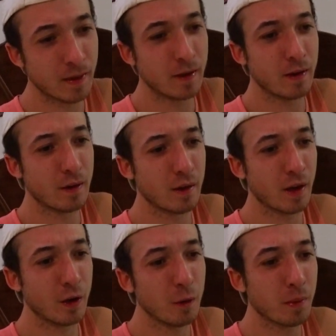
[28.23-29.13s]

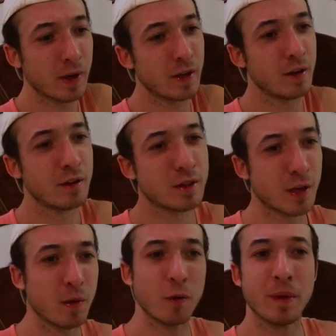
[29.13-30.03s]
I hope I can
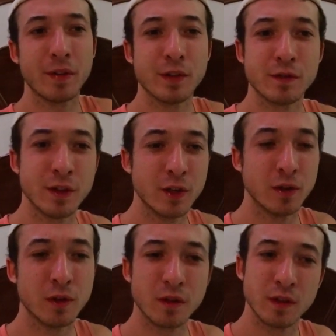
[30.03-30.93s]
somehow make this
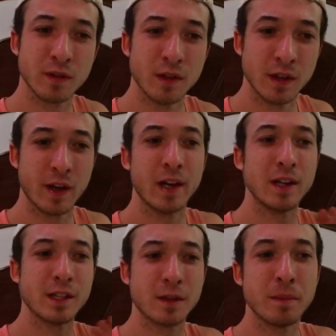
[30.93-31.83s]
video at
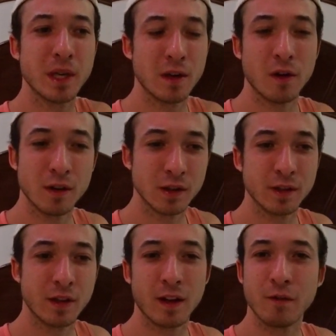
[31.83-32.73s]
least a bit
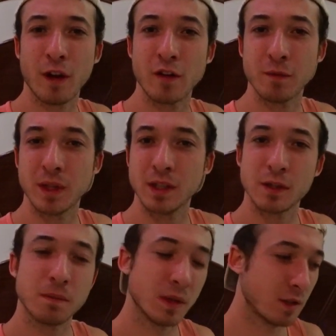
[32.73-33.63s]
longer than 5
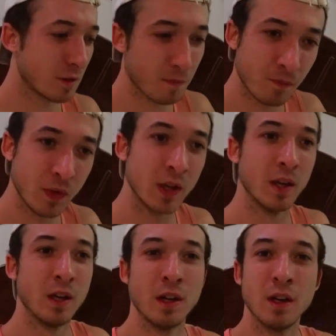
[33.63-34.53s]
minutes, but
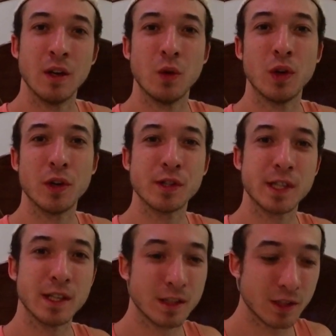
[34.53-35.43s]
who knows
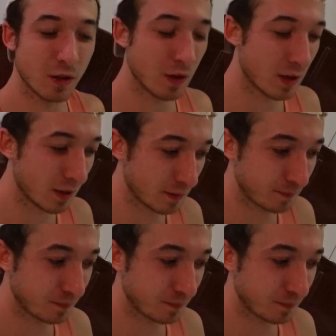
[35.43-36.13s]
yet. So